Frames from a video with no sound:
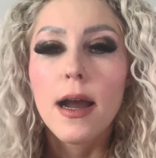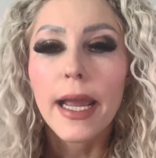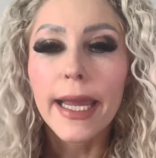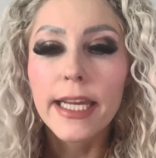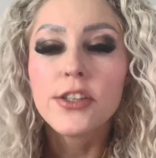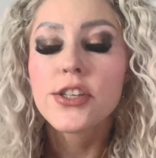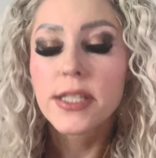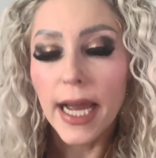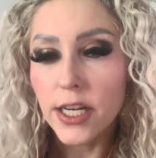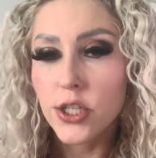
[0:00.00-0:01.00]
Each
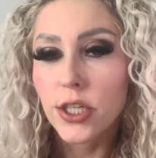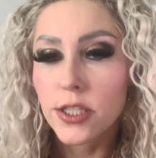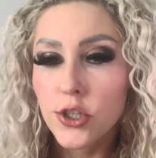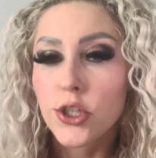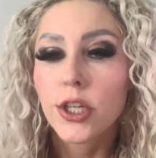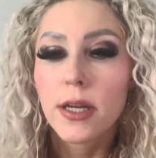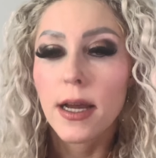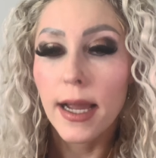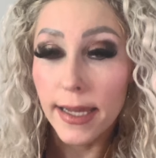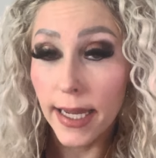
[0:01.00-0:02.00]
section should,
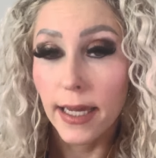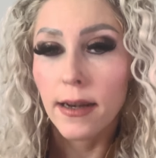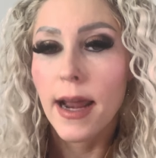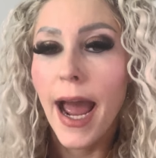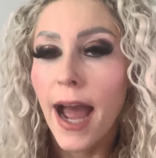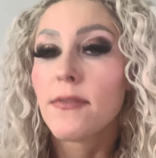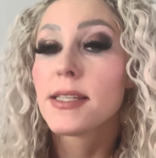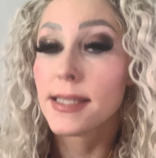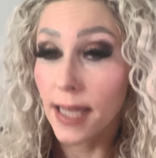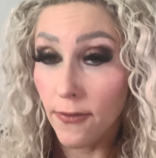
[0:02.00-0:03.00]
again, have
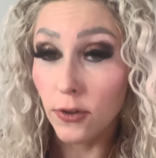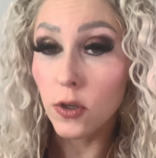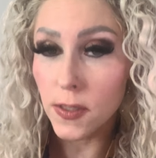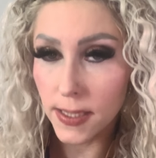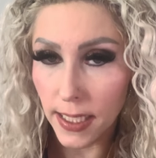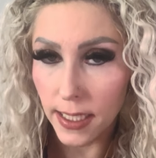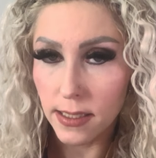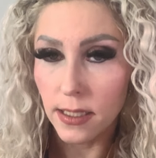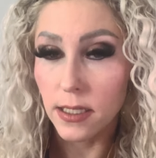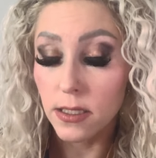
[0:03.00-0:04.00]
several
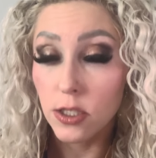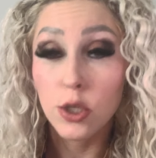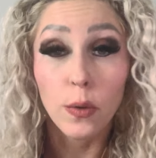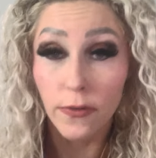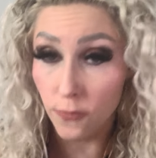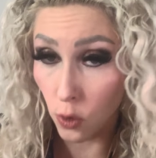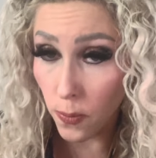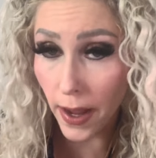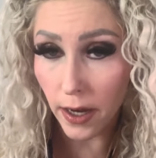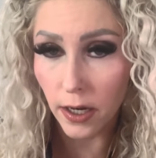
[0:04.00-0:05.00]
sentences to a
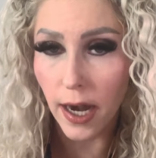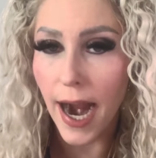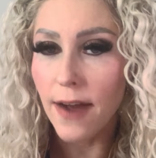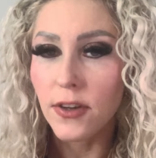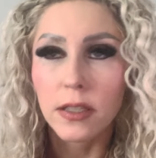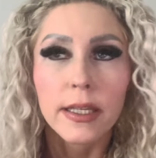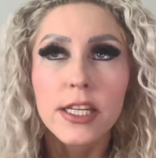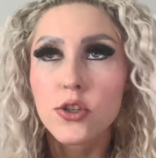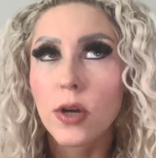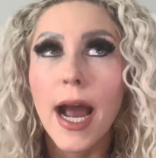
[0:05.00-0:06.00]
full paragraph. At
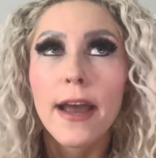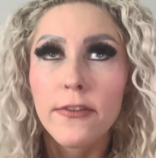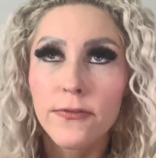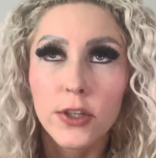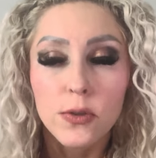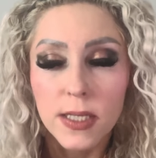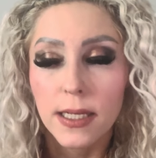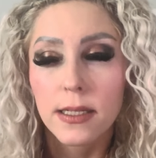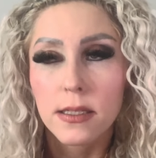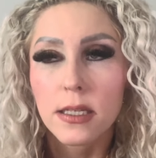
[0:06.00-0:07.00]
least write a few
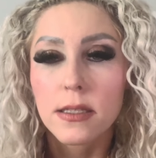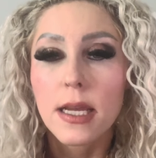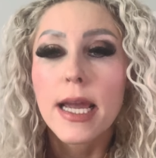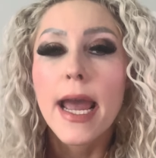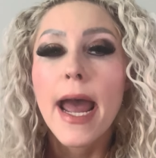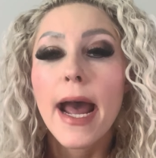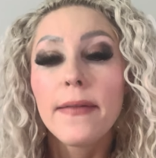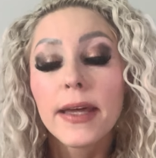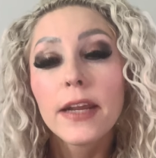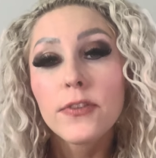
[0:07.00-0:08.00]
sentences.
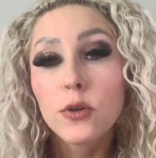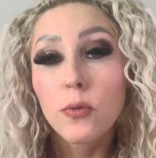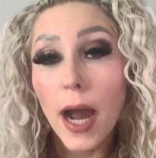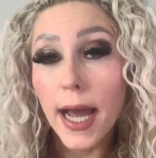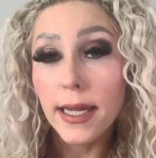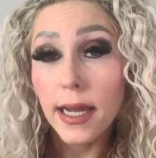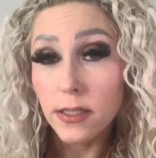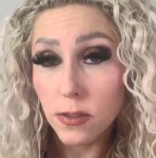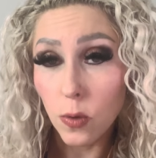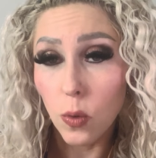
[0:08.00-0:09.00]
And then if you write a
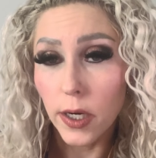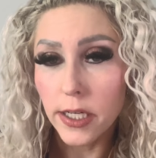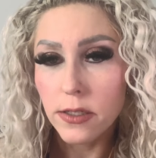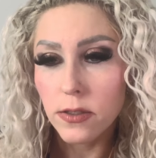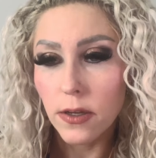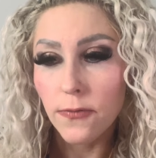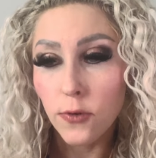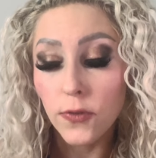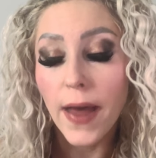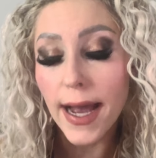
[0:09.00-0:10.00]
source
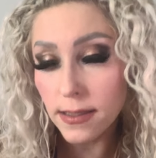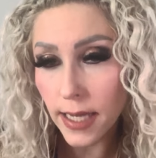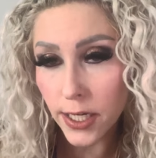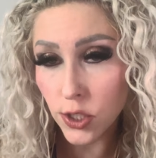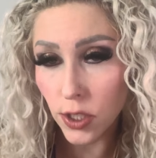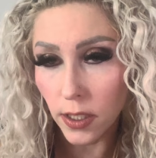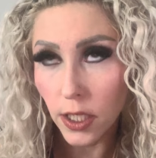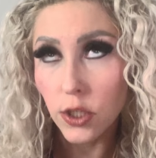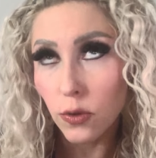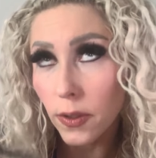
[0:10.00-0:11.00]
for that
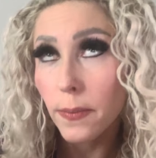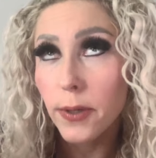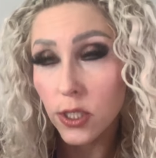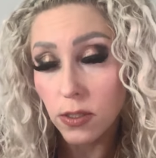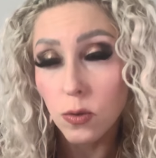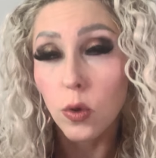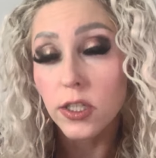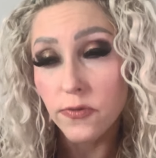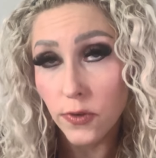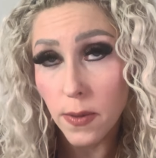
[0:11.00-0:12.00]
section, you can put a
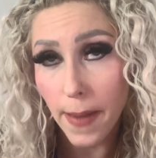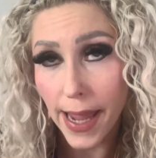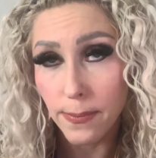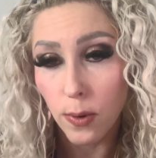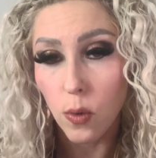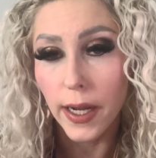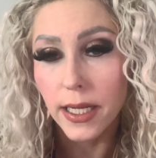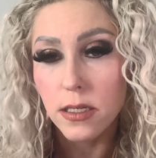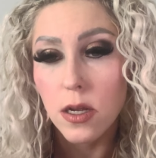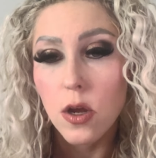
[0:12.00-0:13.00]
source for the main point,